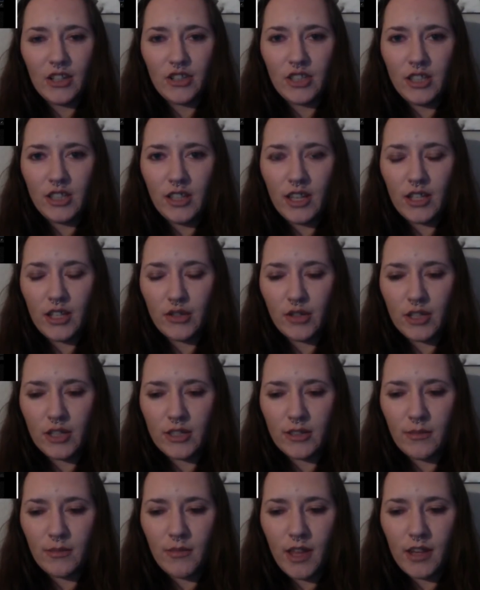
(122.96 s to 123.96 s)
like shred
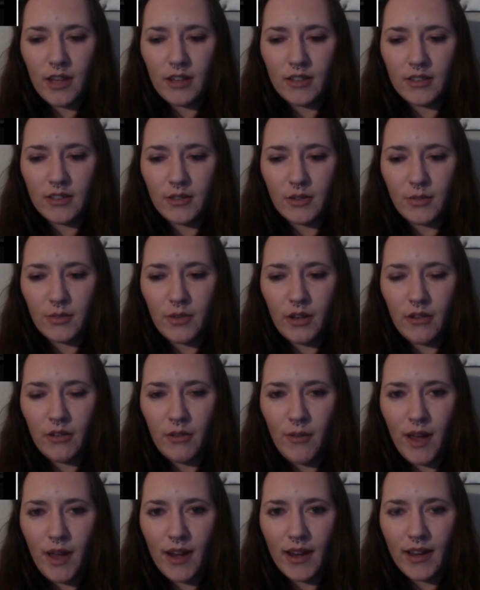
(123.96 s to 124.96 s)
some letters. It was pretty
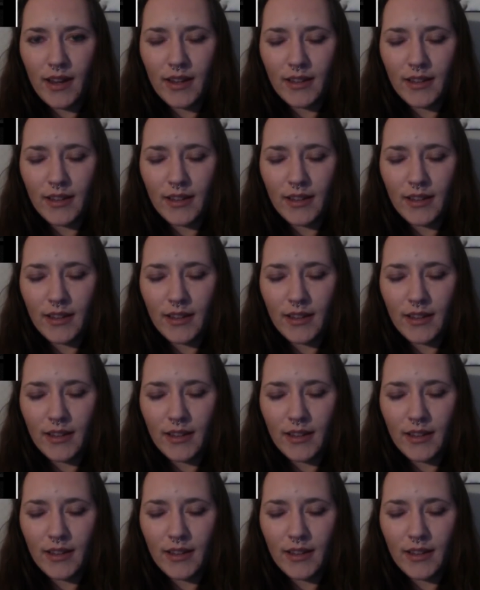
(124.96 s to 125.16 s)
dramatic.